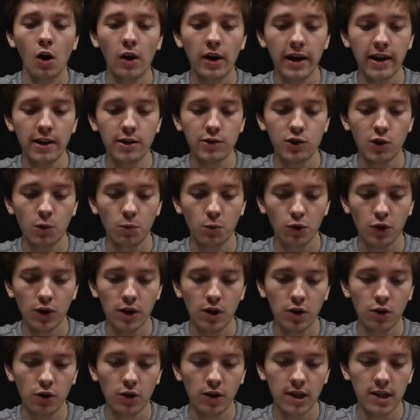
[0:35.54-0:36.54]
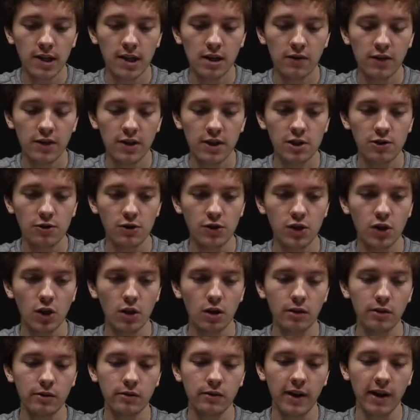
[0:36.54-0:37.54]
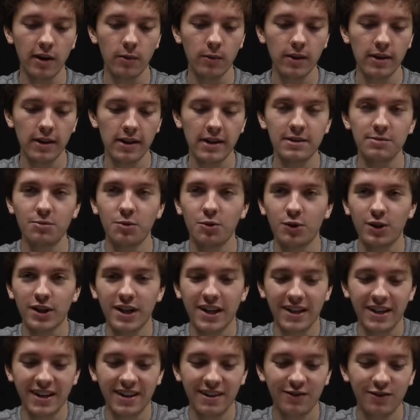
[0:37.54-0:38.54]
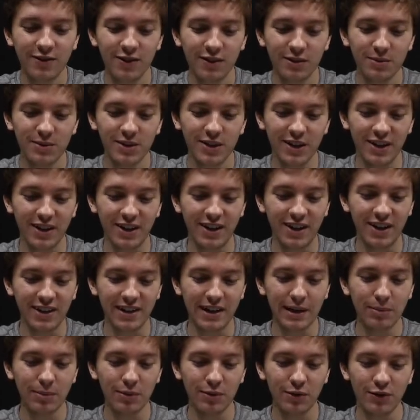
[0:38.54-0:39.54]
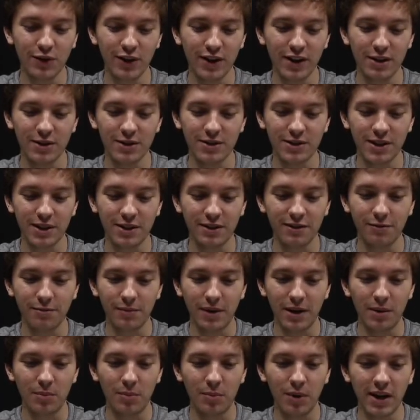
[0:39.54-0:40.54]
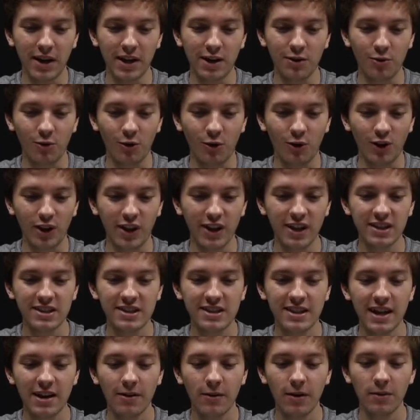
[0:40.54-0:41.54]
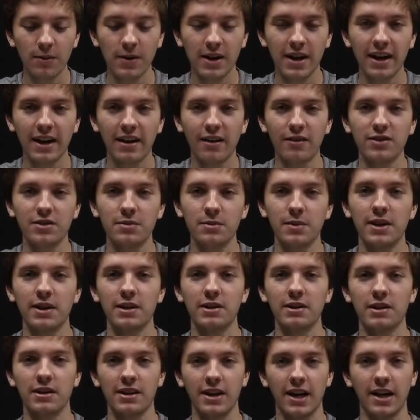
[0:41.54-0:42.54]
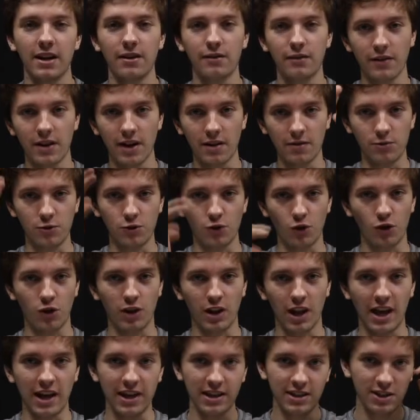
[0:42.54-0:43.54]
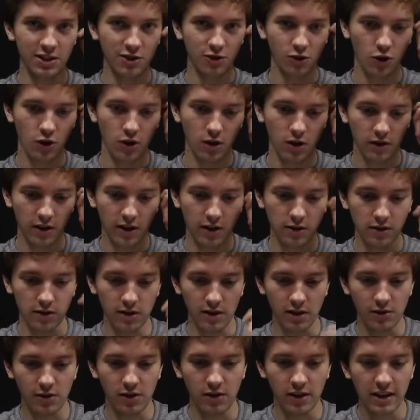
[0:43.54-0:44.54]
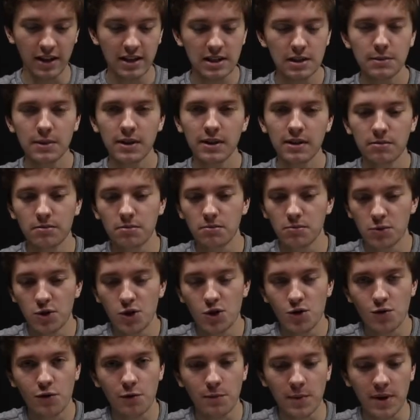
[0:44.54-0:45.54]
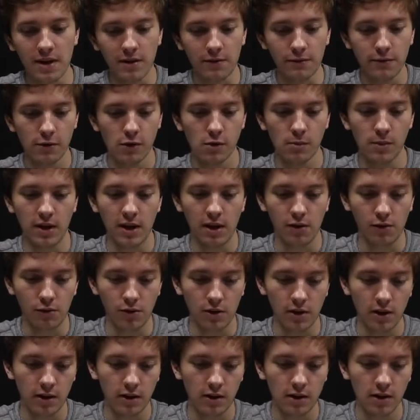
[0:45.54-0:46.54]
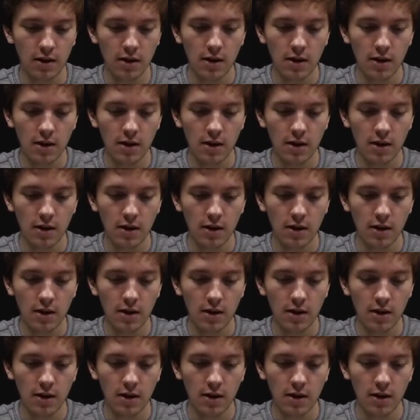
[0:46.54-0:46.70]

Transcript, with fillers: Okay, so we're here in DaVinci Resolve. I went this morning and I filmed uh, a couple of videos of my bike rolling, so that way we could have something to kind of have draw lines drawing around and everything, something new for me to film and everything.